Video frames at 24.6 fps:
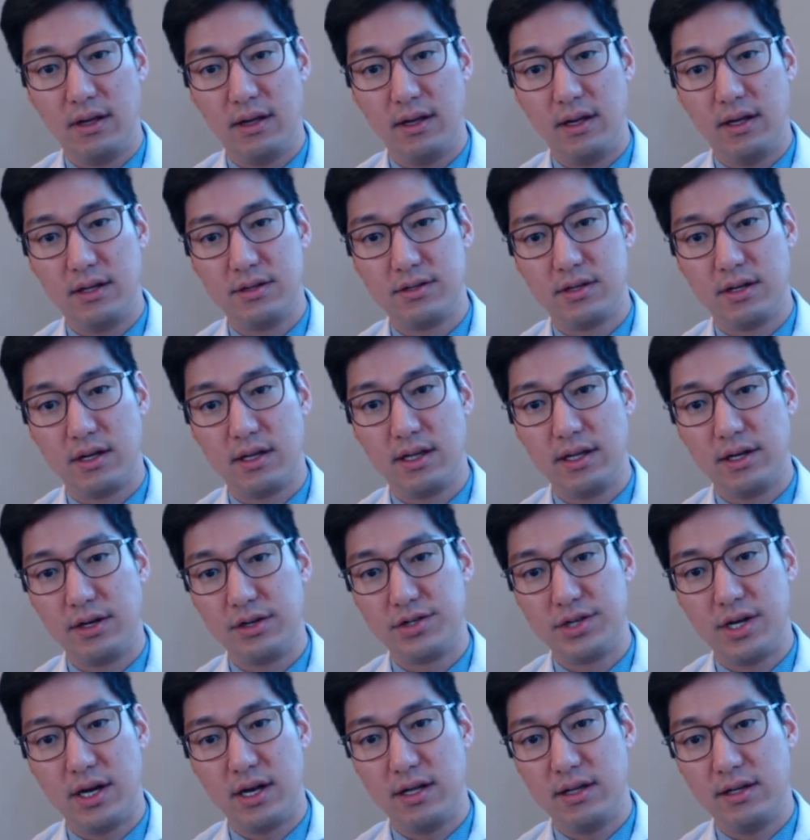it's a clear
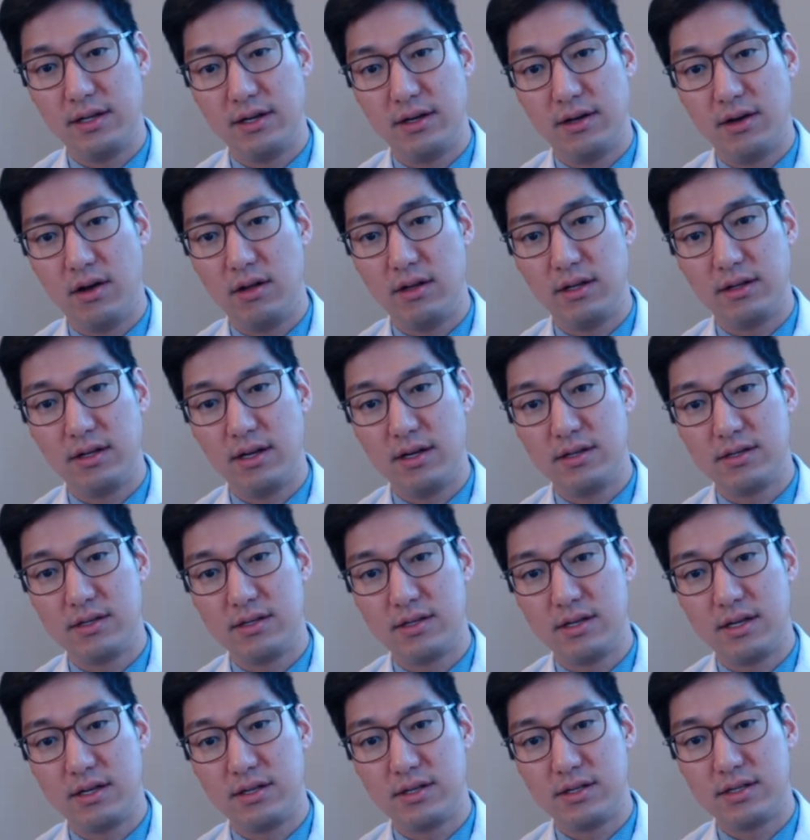gel, and all it does
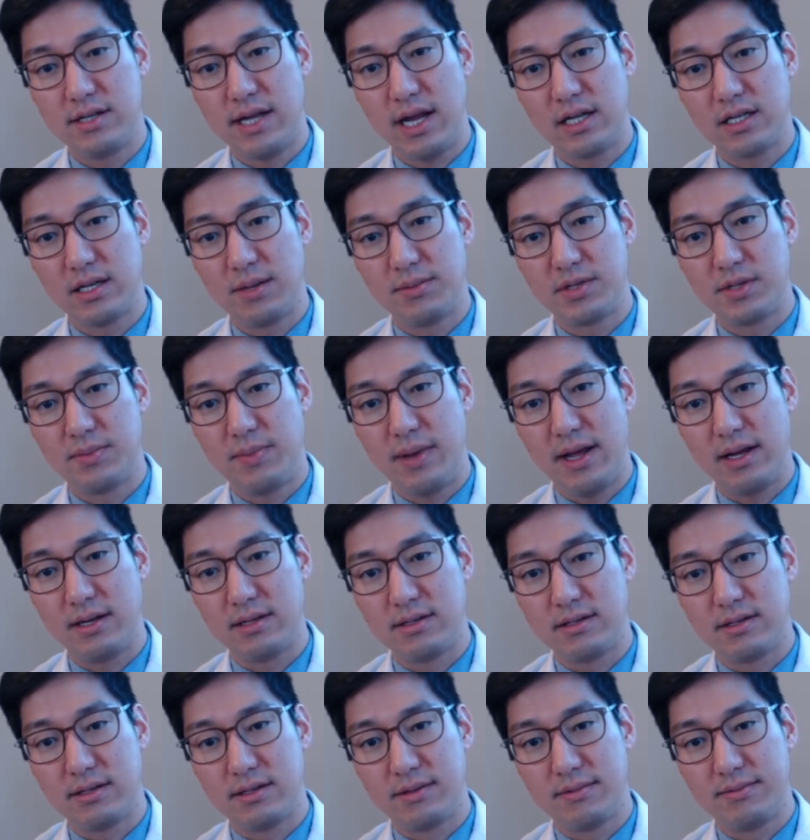is it just takes up
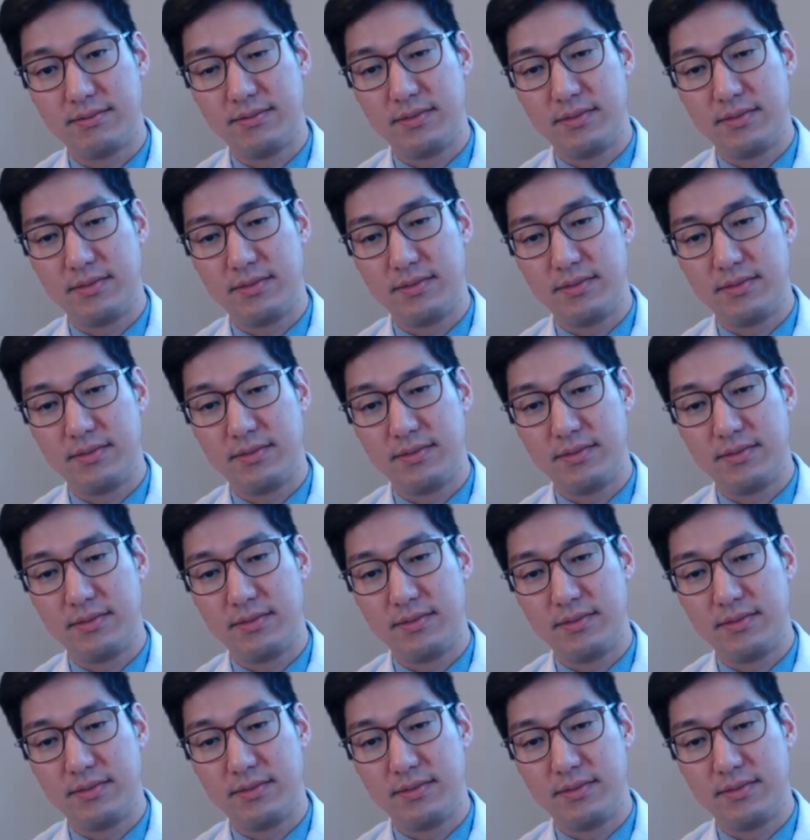space.